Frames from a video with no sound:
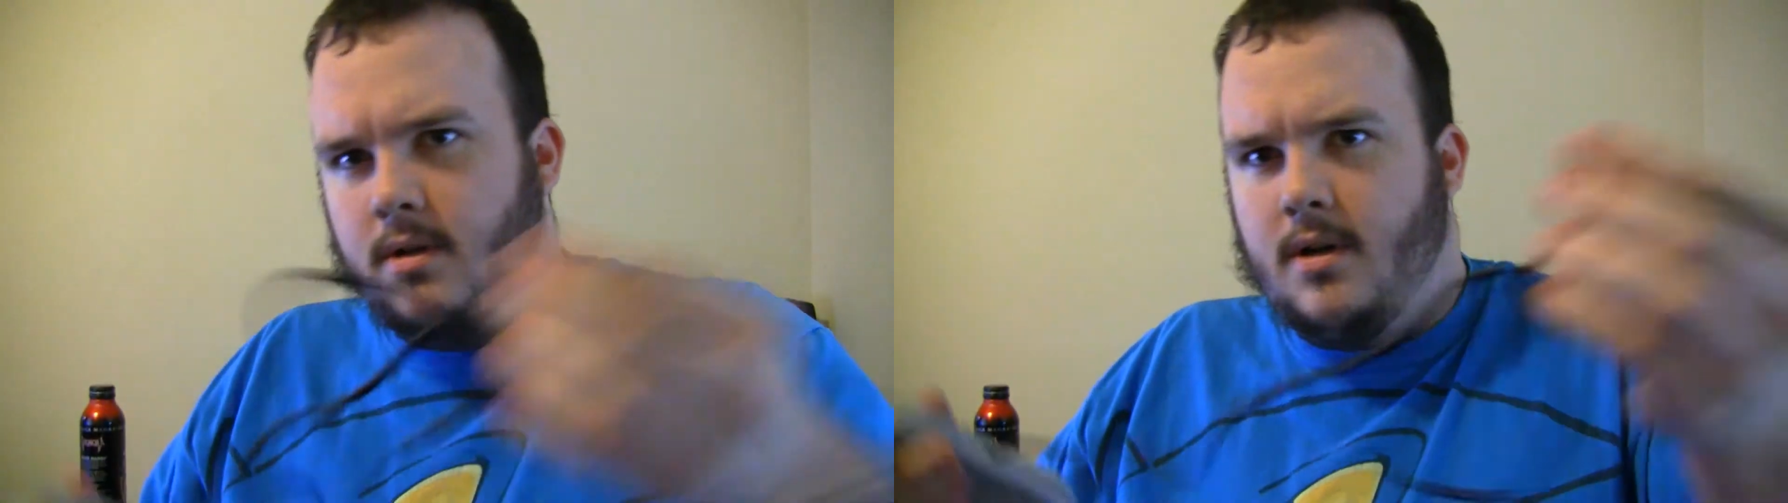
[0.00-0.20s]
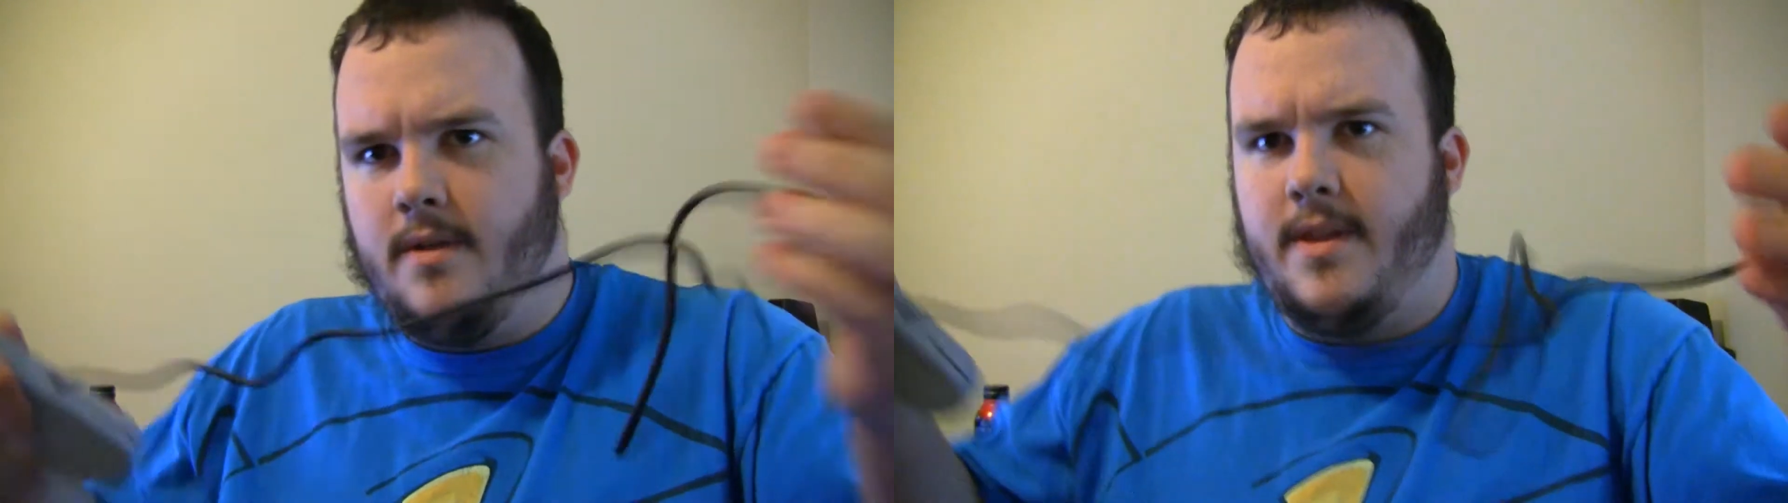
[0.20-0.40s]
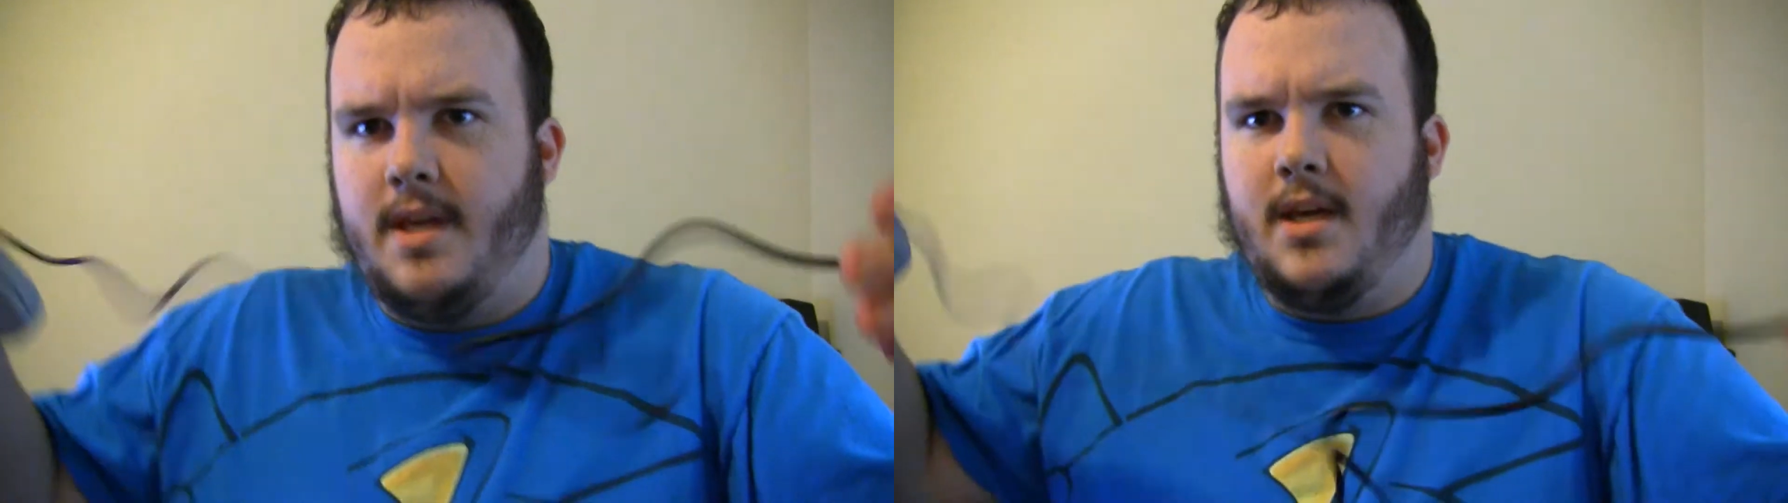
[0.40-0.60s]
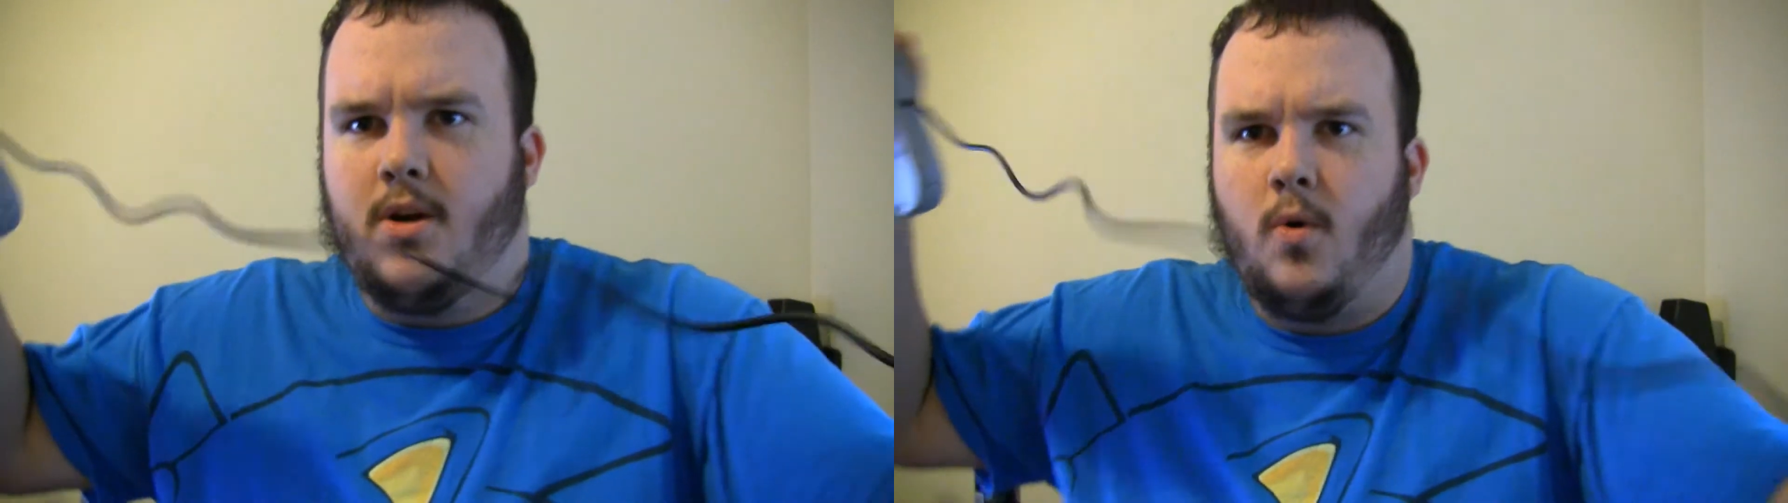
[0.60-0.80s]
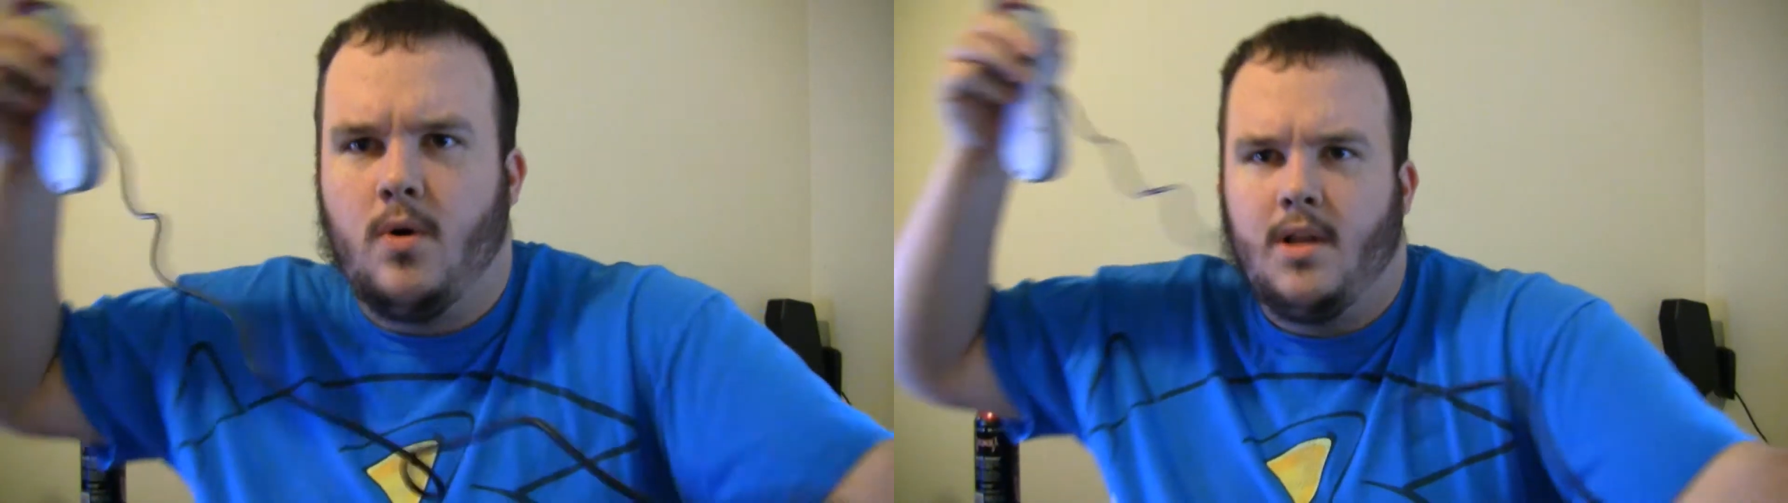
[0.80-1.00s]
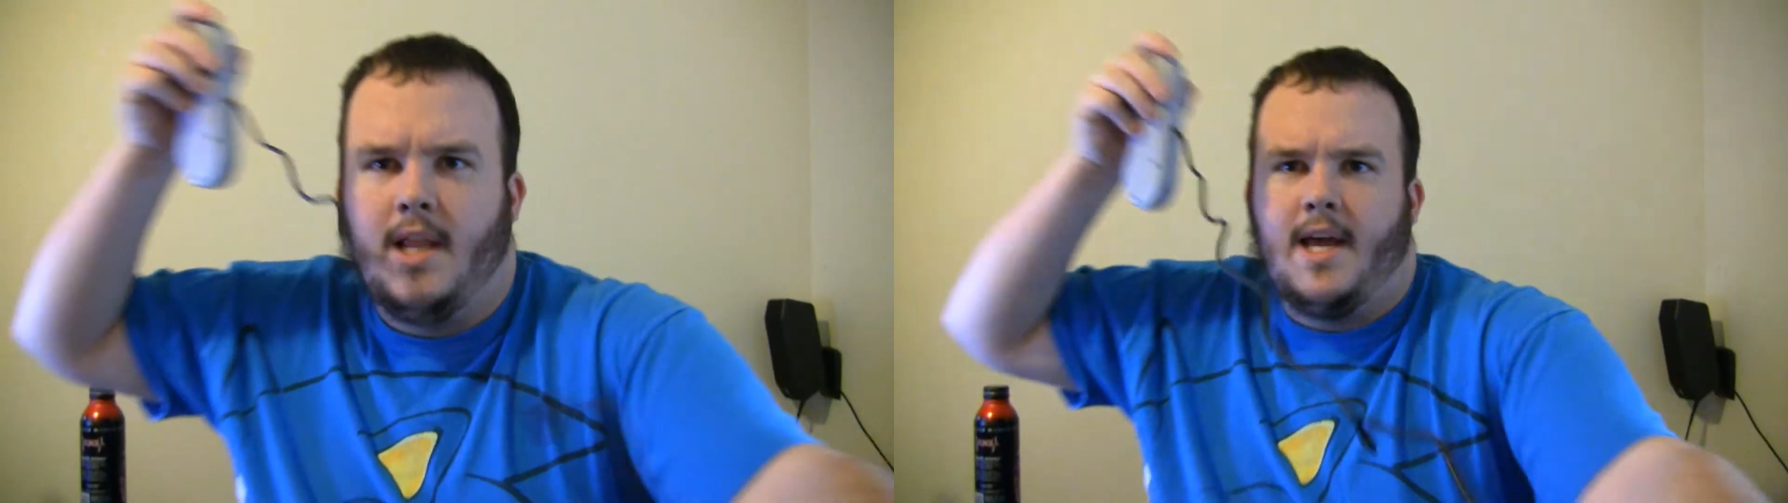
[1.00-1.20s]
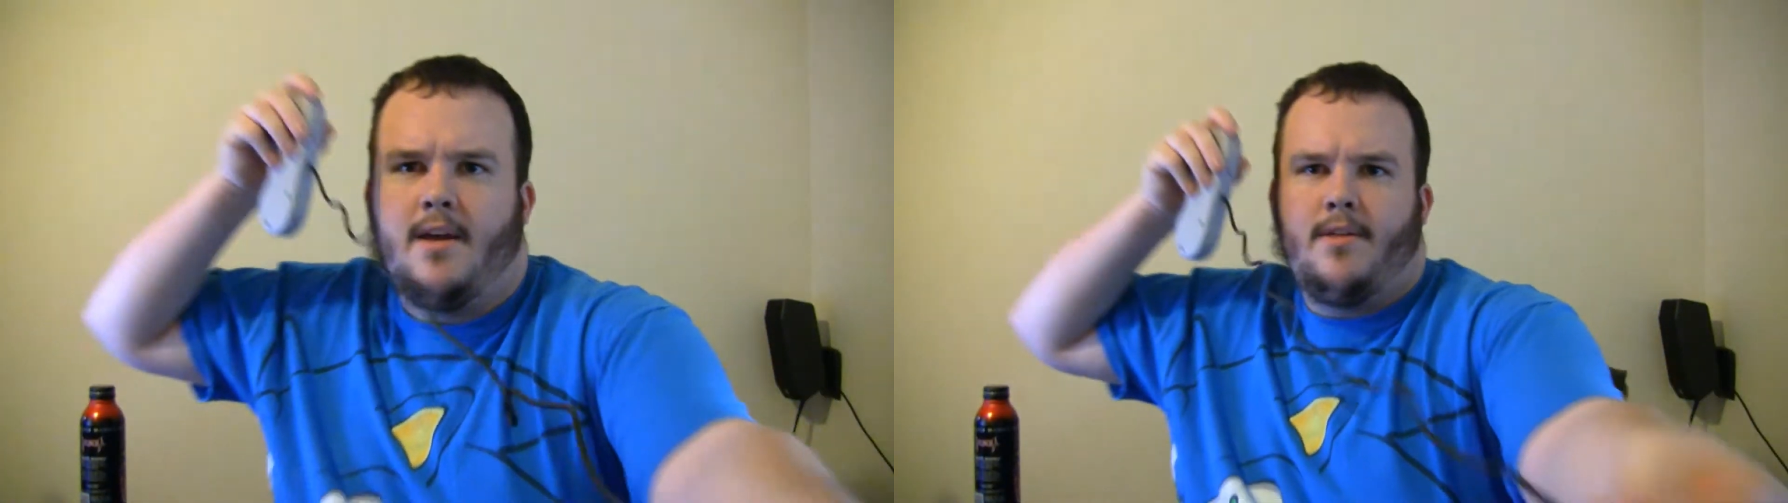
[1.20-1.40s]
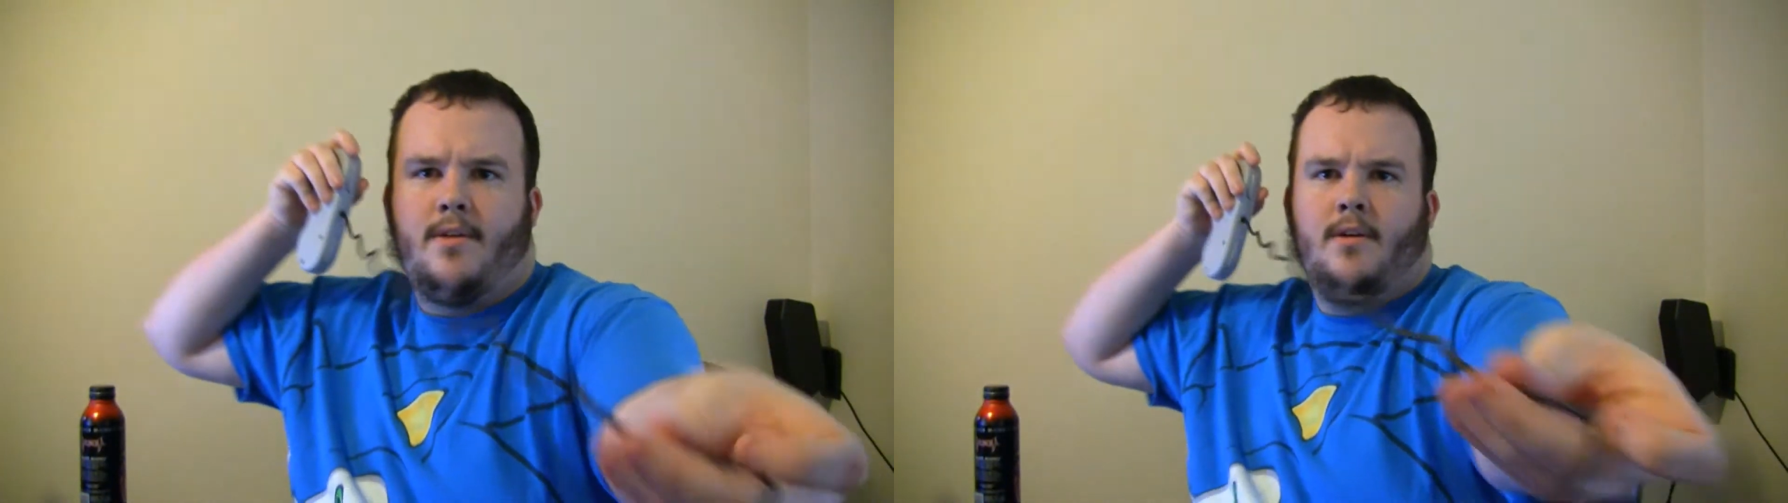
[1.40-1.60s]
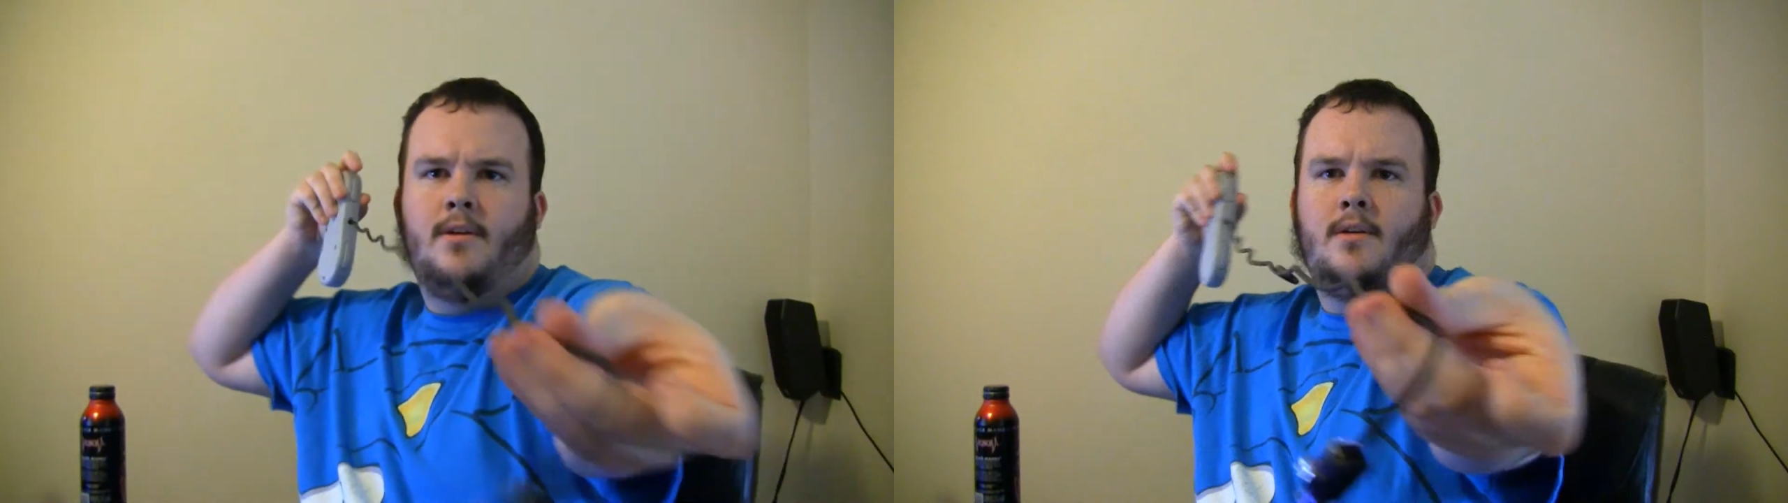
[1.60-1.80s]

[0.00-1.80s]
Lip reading: The cord length